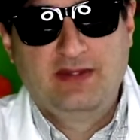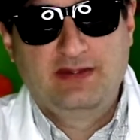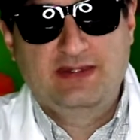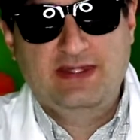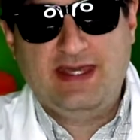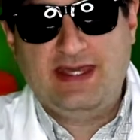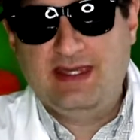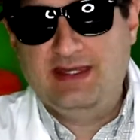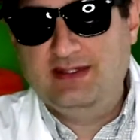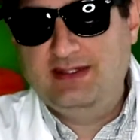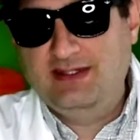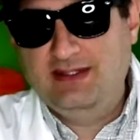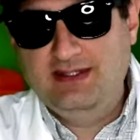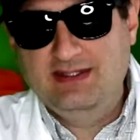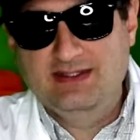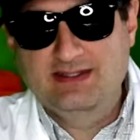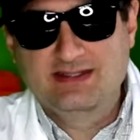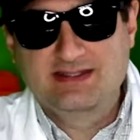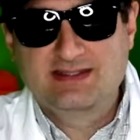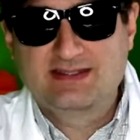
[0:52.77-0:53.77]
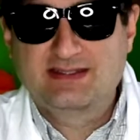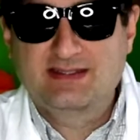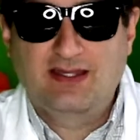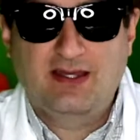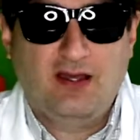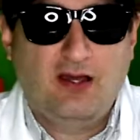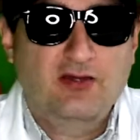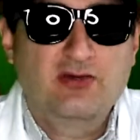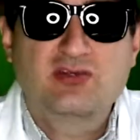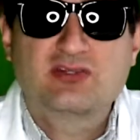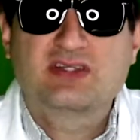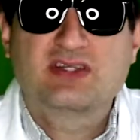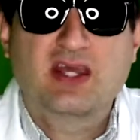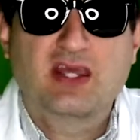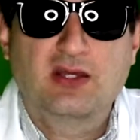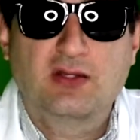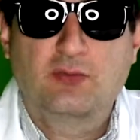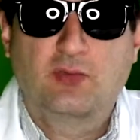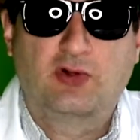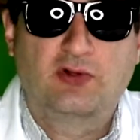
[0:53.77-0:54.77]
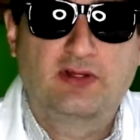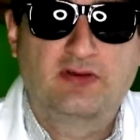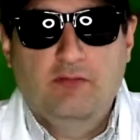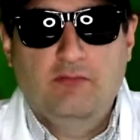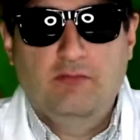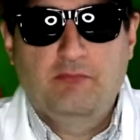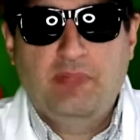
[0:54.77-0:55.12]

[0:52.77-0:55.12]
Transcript: that is understandable.